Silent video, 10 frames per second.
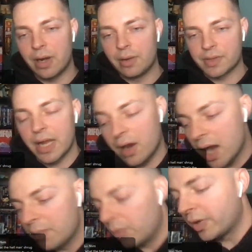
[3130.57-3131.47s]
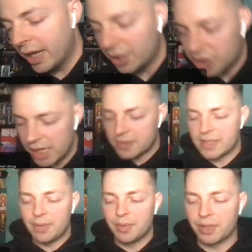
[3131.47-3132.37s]
I was like, all right, well, we'll get a chance to
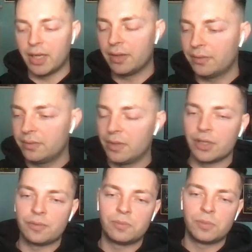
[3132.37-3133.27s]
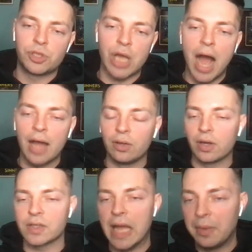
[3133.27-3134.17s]
see what the shot
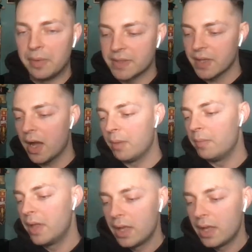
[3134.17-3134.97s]
looks like with his thumb.